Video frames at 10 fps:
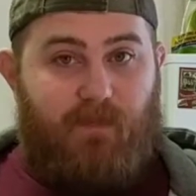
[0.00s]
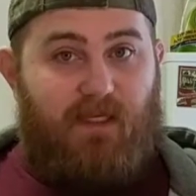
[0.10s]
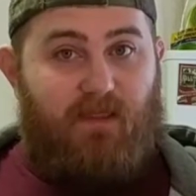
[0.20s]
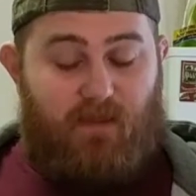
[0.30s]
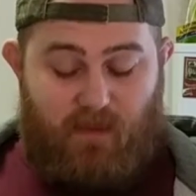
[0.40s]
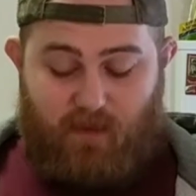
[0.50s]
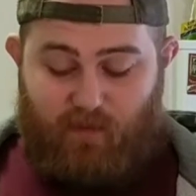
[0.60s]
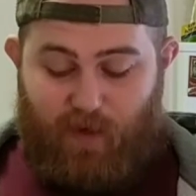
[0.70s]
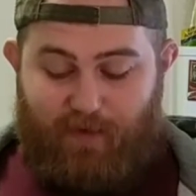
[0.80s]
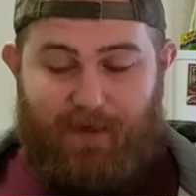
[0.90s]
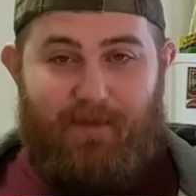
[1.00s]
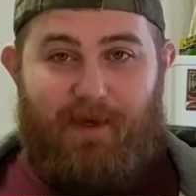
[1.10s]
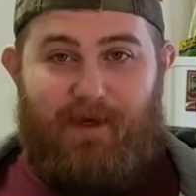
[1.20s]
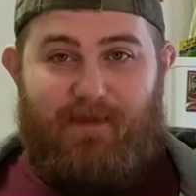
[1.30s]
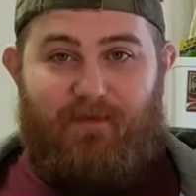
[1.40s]
this is probably going to
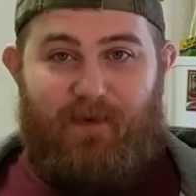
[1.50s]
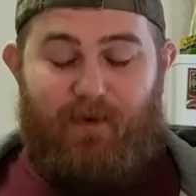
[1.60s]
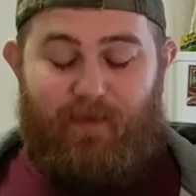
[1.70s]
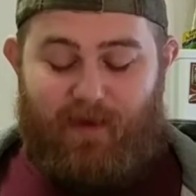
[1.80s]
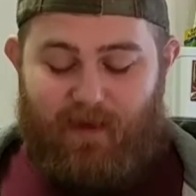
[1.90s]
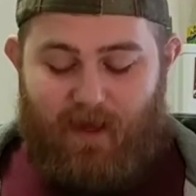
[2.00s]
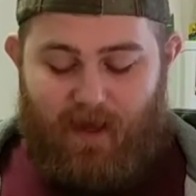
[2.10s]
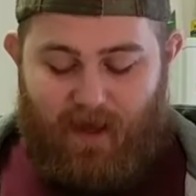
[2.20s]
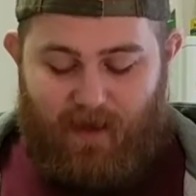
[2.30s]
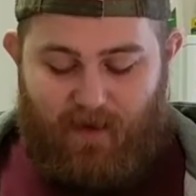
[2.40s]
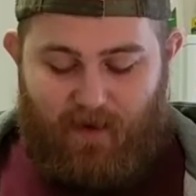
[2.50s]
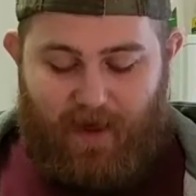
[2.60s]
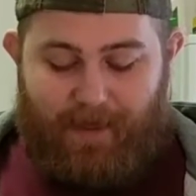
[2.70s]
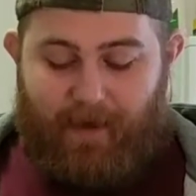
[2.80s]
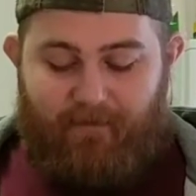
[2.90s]
be awesome for you. But you
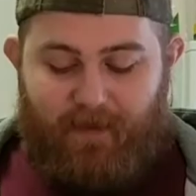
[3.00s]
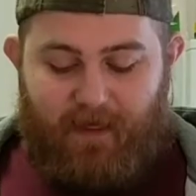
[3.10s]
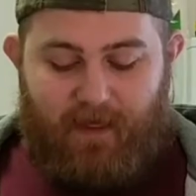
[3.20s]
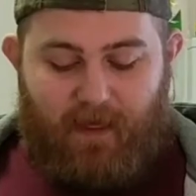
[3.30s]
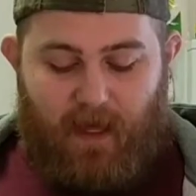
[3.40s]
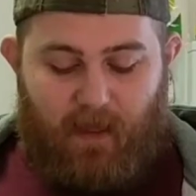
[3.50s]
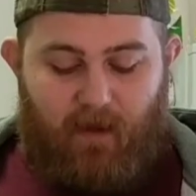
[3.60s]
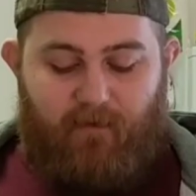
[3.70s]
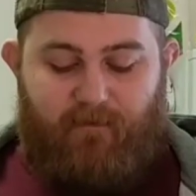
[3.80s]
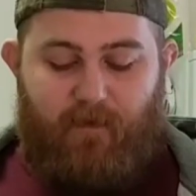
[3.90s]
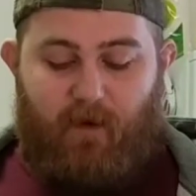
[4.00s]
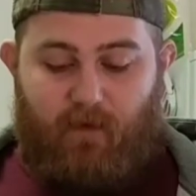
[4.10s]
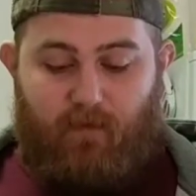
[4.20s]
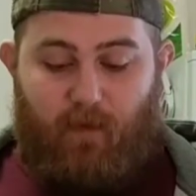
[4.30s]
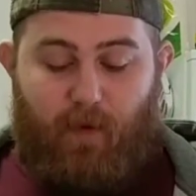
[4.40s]
know, I love ThinkGeek. I love
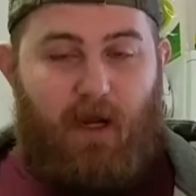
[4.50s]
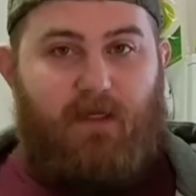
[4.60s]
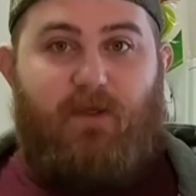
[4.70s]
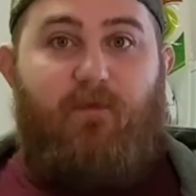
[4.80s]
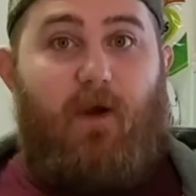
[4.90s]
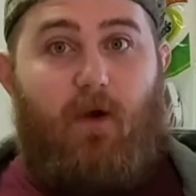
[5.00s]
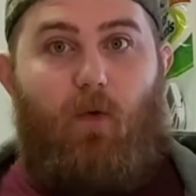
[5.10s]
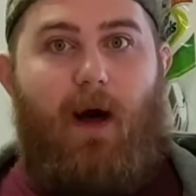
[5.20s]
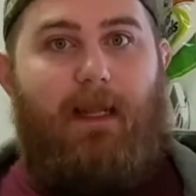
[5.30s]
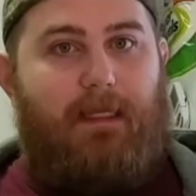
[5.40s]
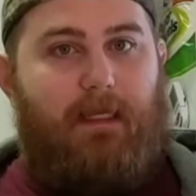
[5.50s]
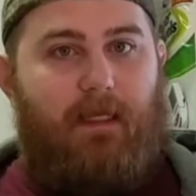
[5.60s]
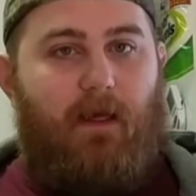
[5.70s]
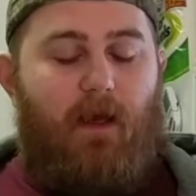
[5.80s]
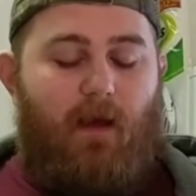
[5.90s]
their products. They're very
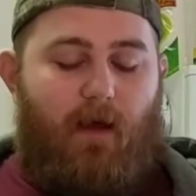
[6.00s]
quality.